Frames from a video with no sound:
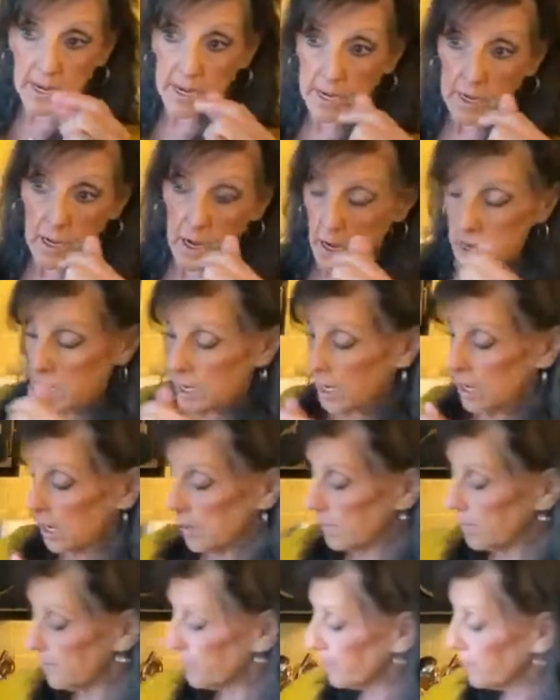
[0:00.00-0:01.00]
my,
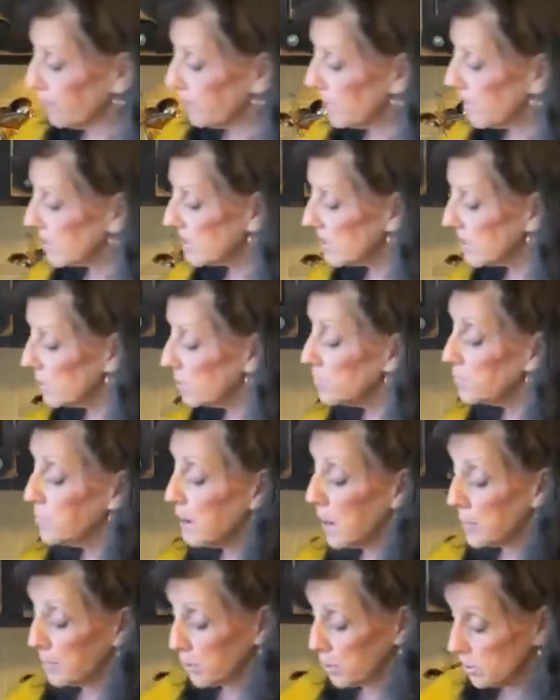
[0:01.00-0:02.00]
um, let's see,
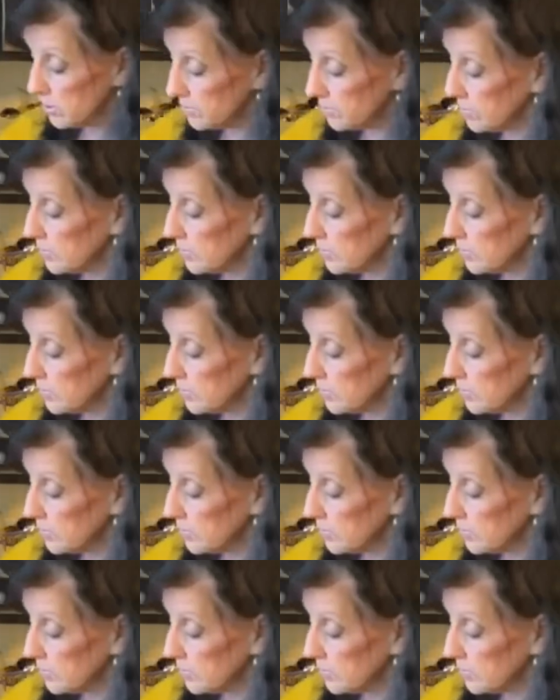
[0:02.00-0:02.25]
pepper.